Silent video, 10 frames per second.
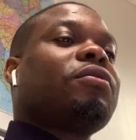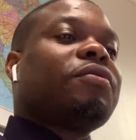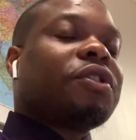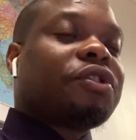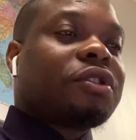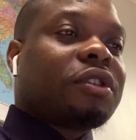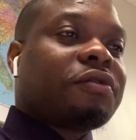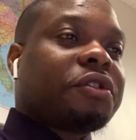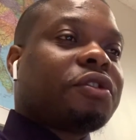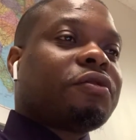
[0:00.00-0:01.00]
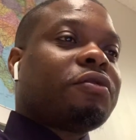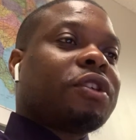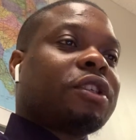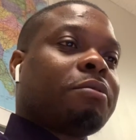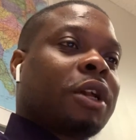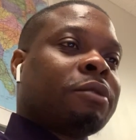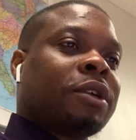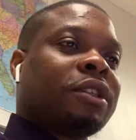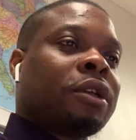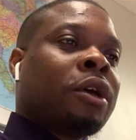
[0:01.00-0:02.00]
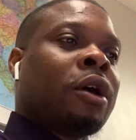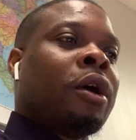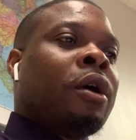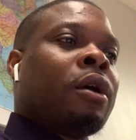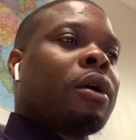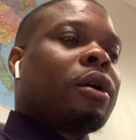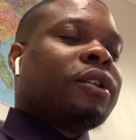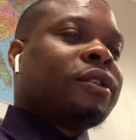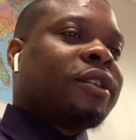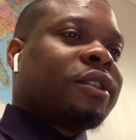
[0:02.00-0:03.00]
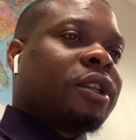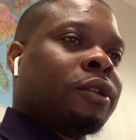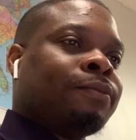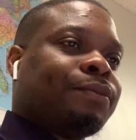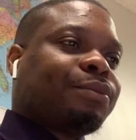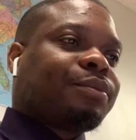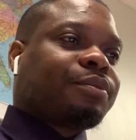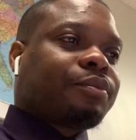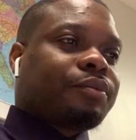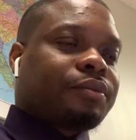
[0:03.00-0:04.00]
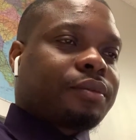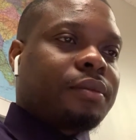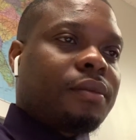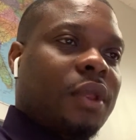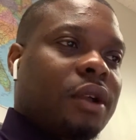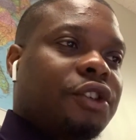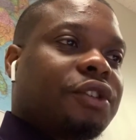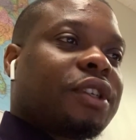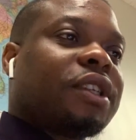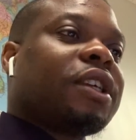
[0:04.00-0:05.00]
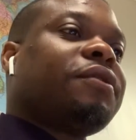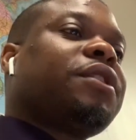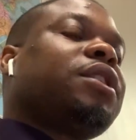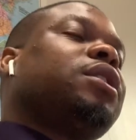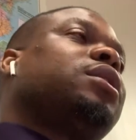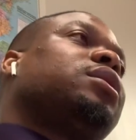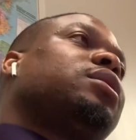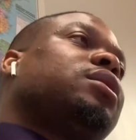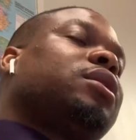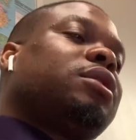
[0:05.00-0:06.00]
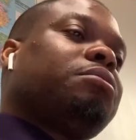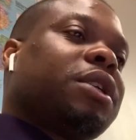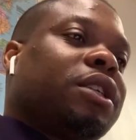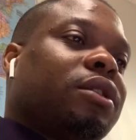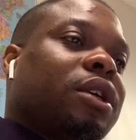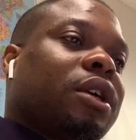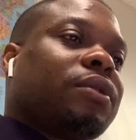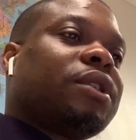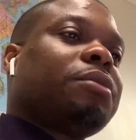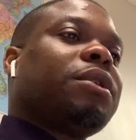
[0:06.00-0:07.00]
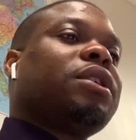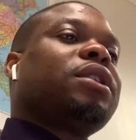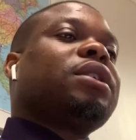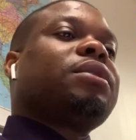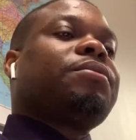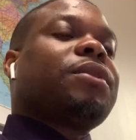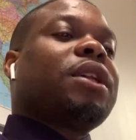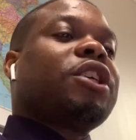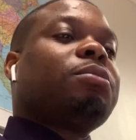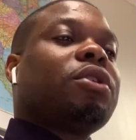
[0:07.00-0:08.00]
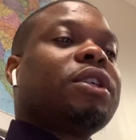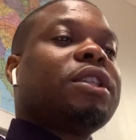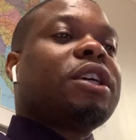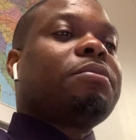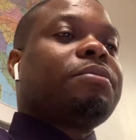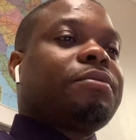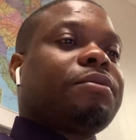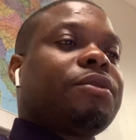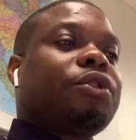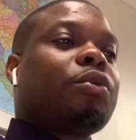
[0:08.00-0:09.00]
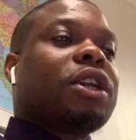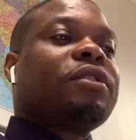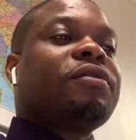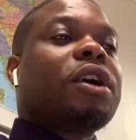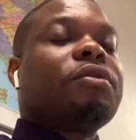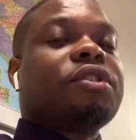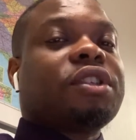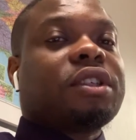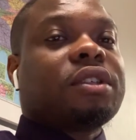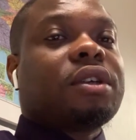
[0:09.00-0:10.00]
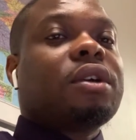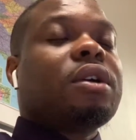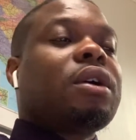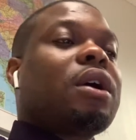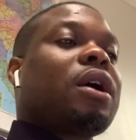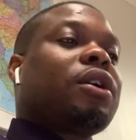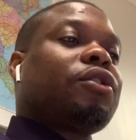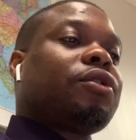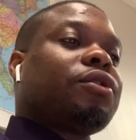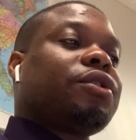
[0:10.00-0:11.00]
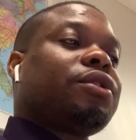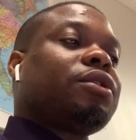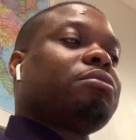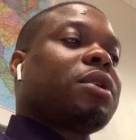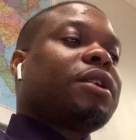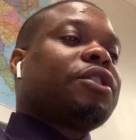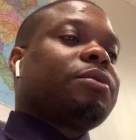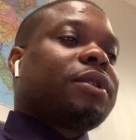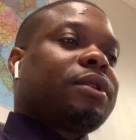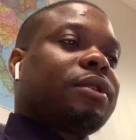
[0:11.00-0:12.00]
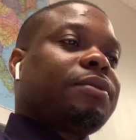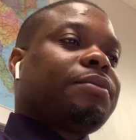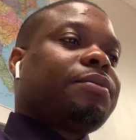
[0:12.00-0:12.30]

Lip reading: conventional views of risk management consisting user safety and medical accountability, and exploring them to identify risk across the management.